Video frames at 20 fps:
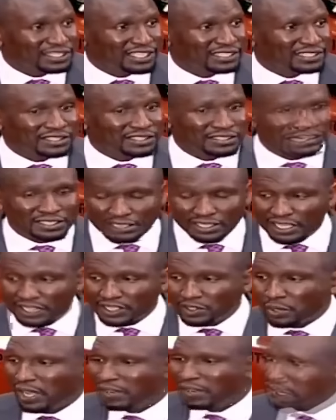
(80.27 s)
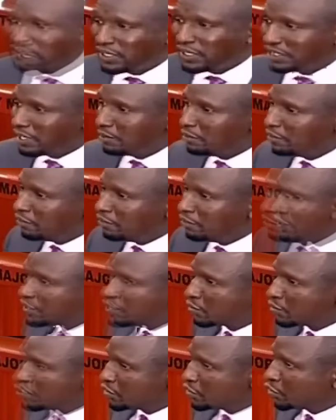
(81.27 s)
I don't have the statistics, and that's why
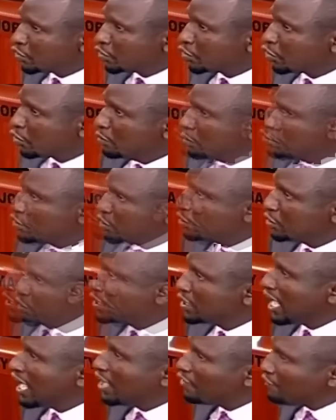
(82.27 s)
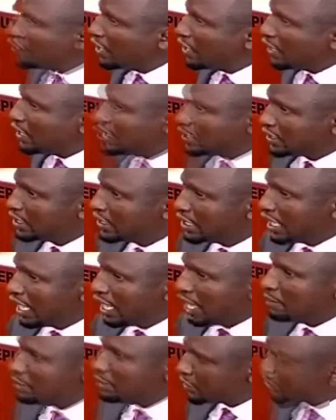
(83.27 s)
I've said some of these constitutional commissions have
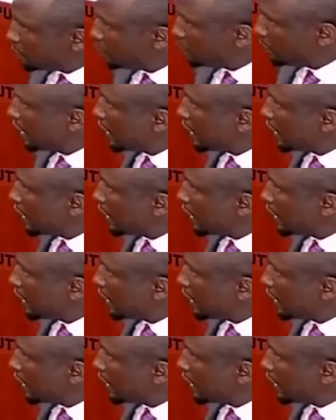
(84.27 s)
failed us,